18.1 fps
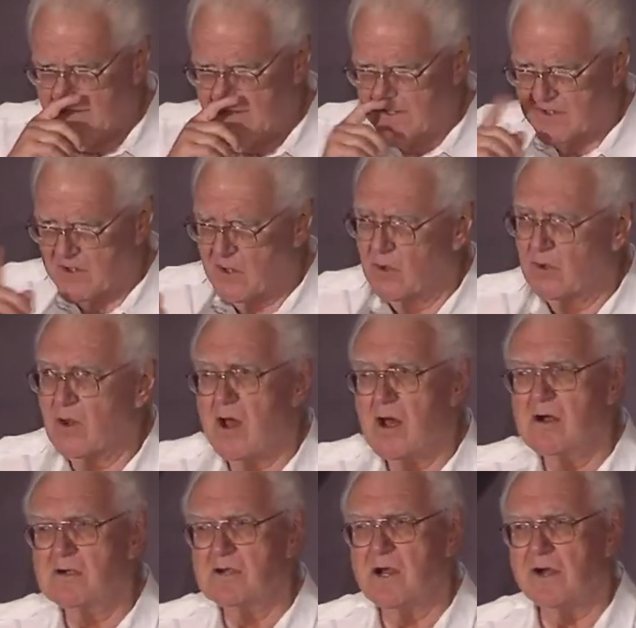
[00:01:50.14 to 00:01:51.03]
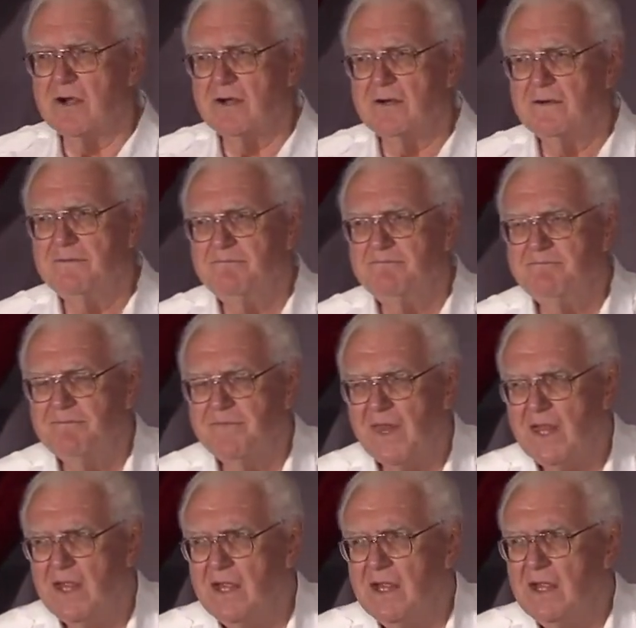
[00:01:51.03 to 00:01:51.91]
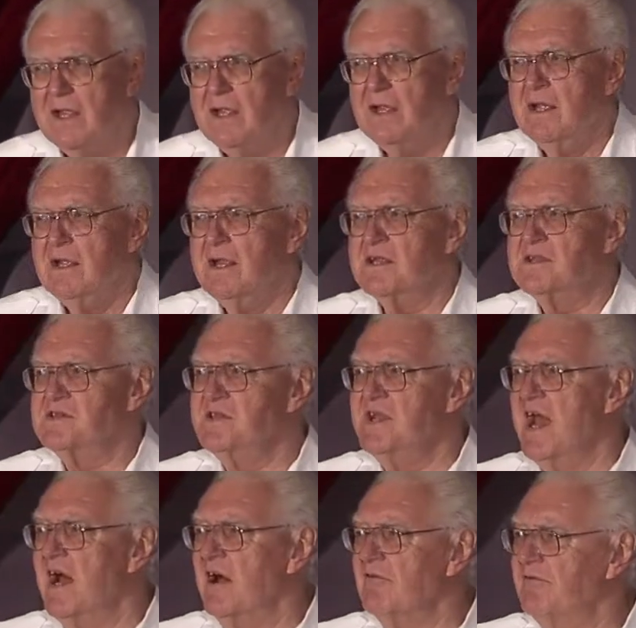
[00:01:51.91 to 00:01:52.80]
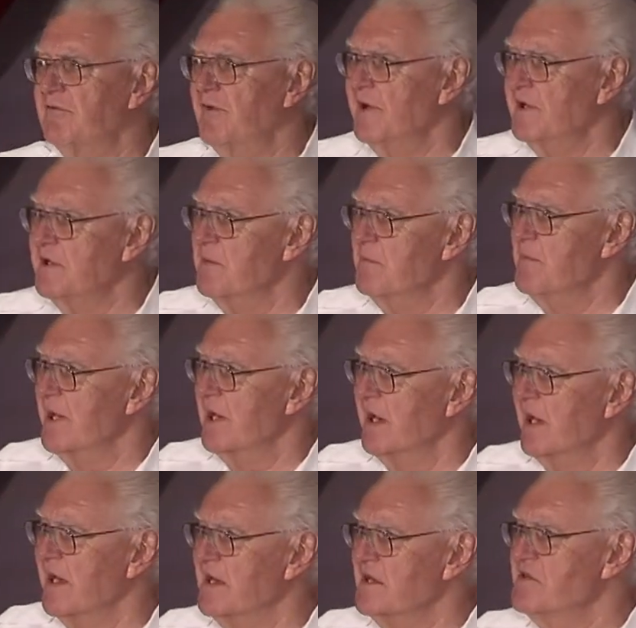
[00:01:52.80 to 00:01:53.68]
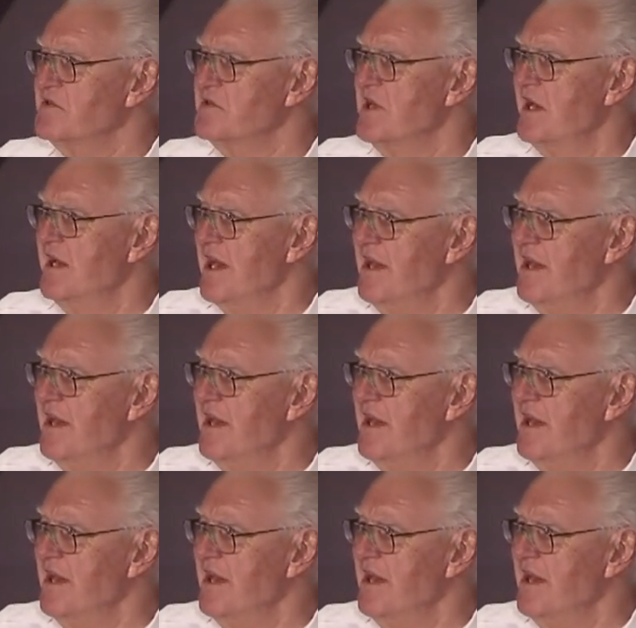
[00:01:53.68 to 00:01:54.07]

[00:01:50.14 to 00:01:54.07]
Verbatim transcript: No longer. It's now fundamentalists and